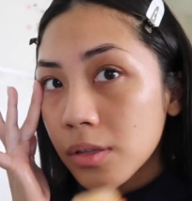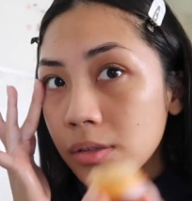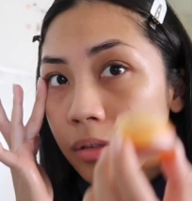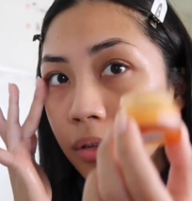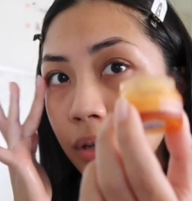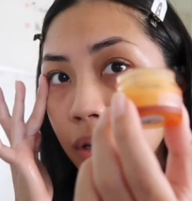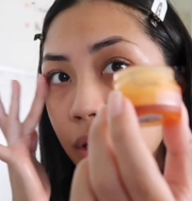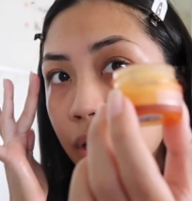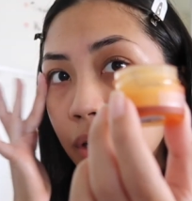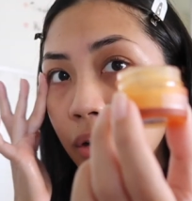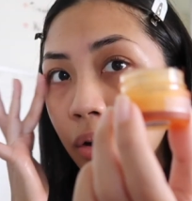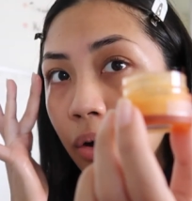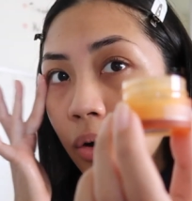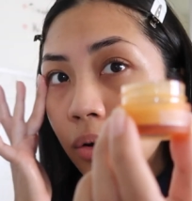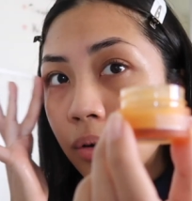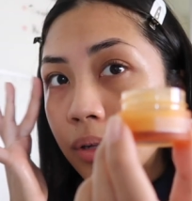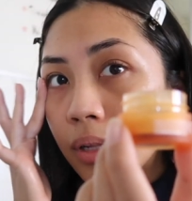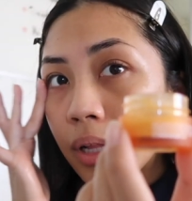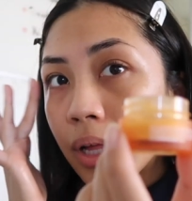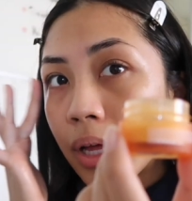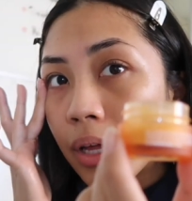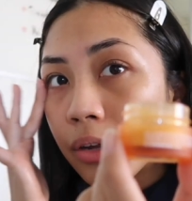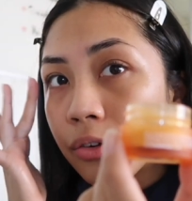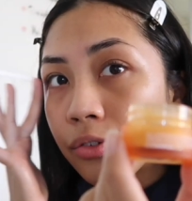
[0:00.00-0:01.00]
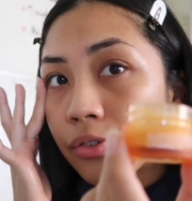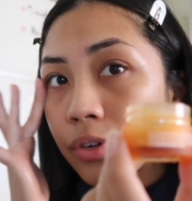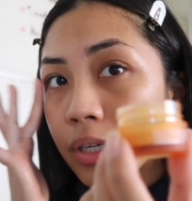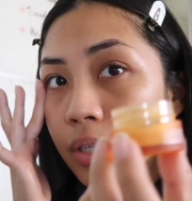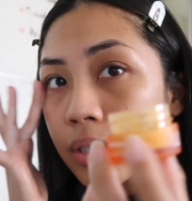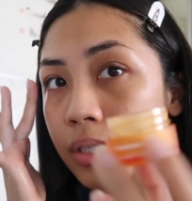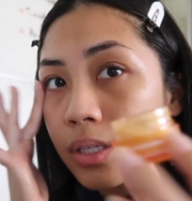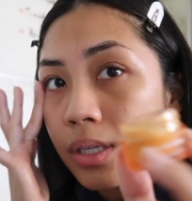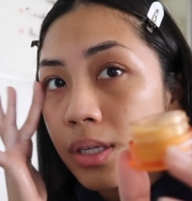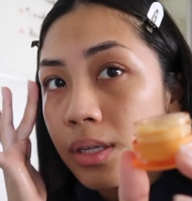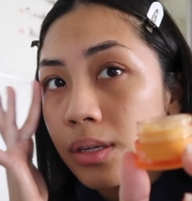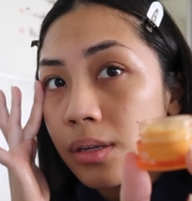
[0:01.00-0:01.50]
It's the Ole
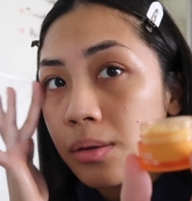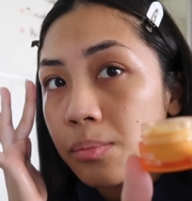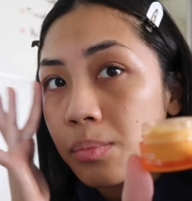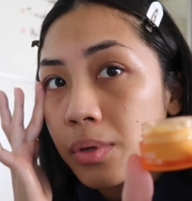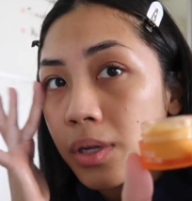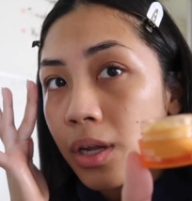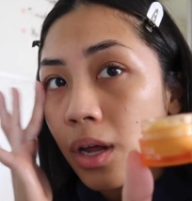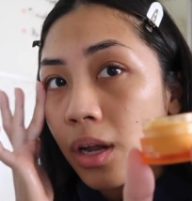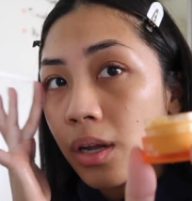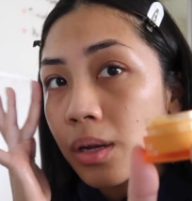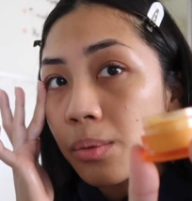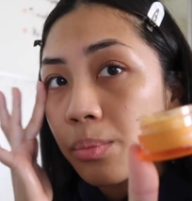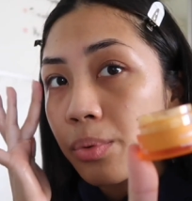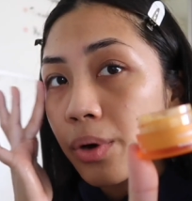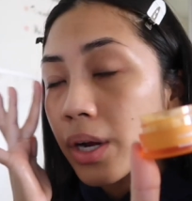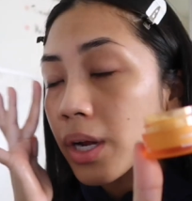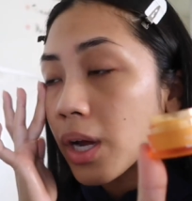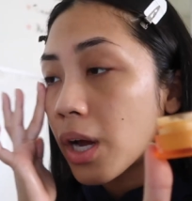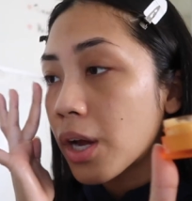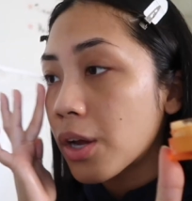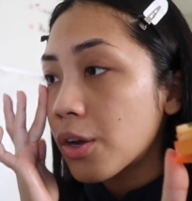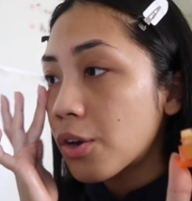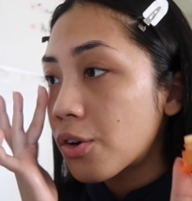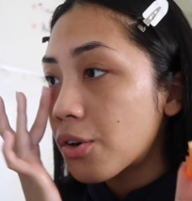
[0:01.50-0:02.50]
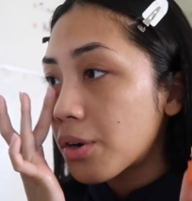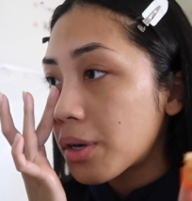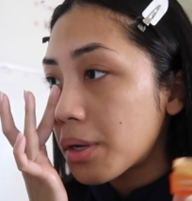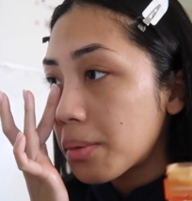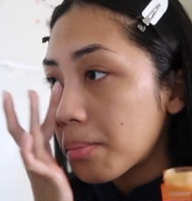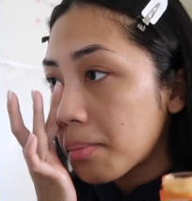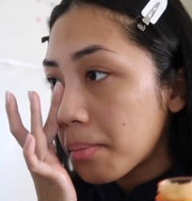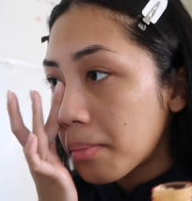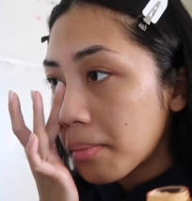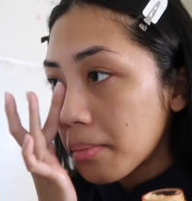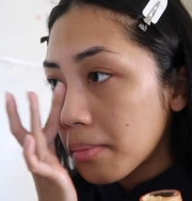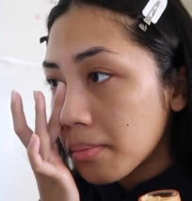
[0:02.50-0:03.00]
Henriksen Banana Bright Eye
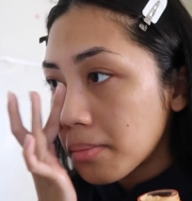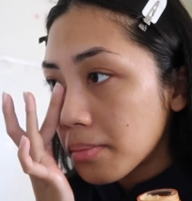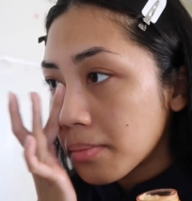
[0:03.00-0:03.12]
Cream.